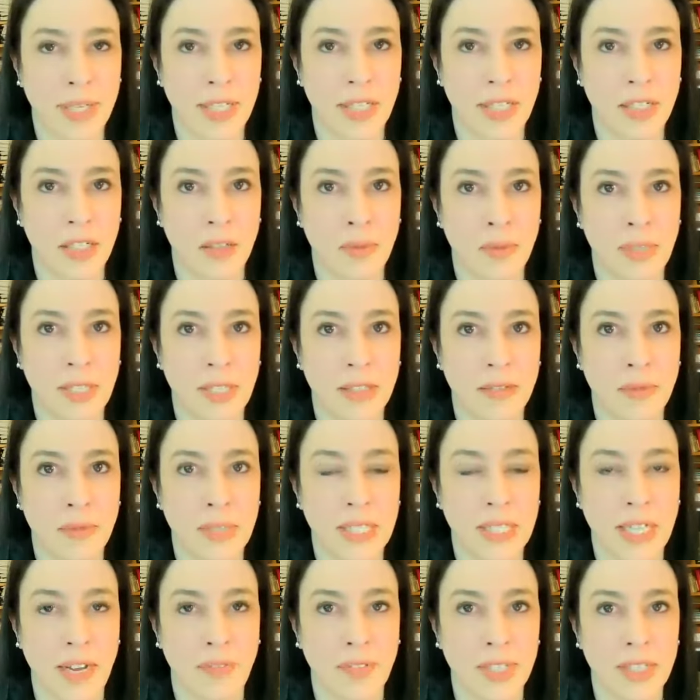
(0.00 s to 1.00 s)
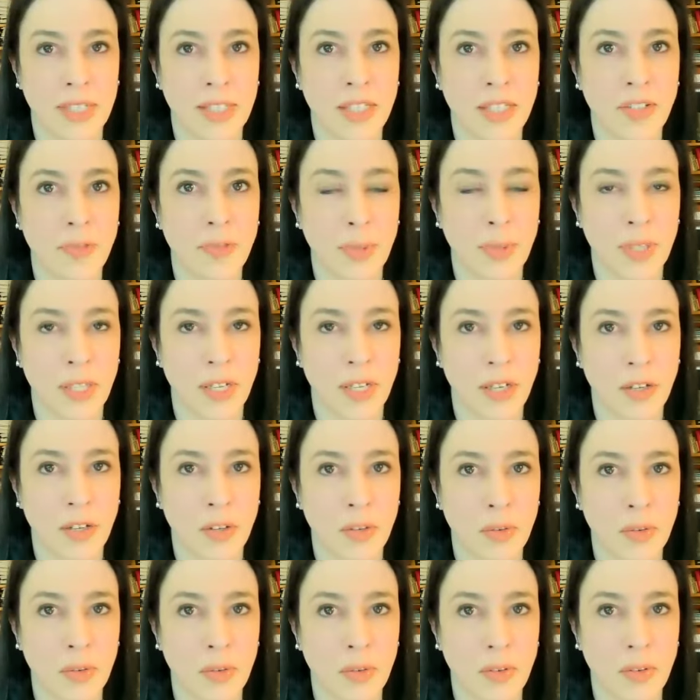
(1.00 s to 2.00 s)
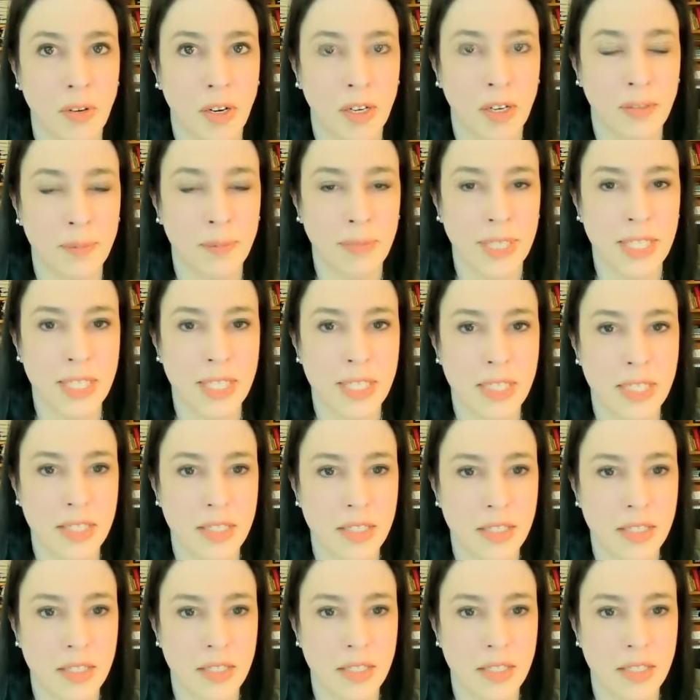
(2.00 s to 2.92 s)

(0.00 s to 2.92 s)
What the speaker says: But, you know, we definitely live below our means.